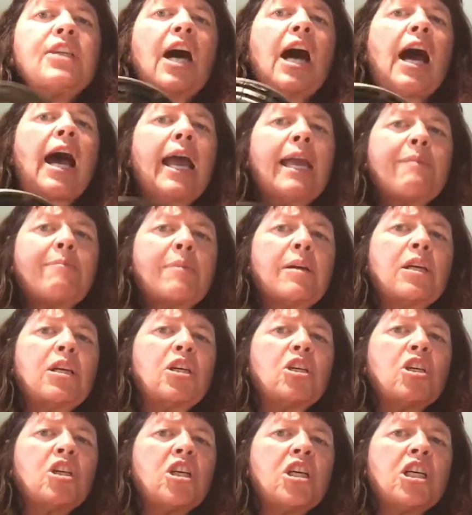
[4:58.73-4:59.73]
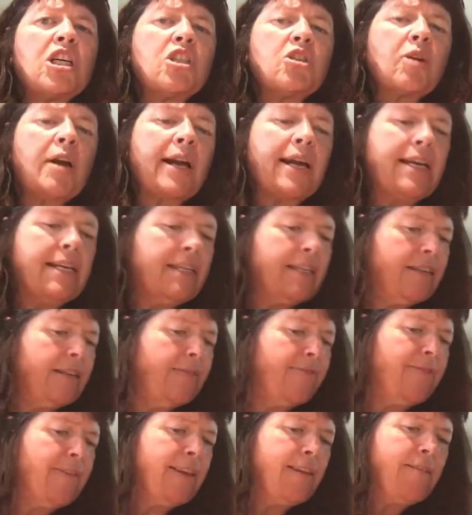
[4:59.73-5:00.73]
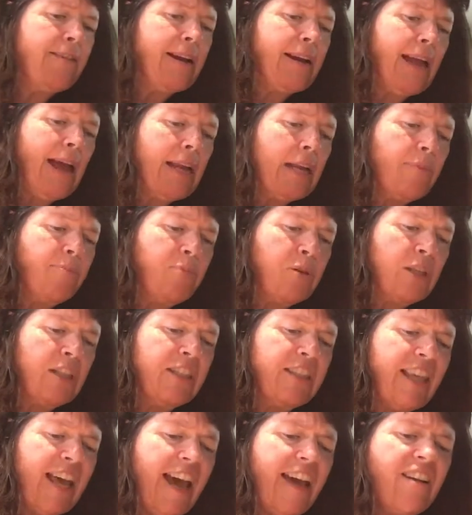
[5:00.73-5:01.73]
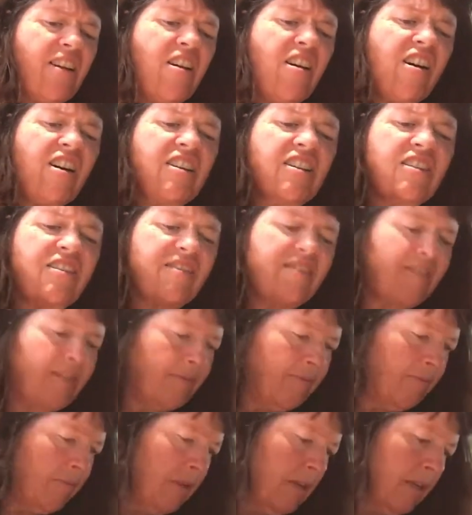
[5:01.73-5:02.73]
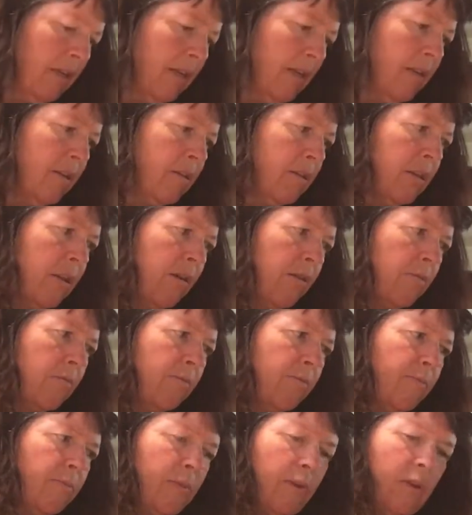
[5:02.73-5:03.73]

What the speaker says: time trying to figure out how to put that on. So,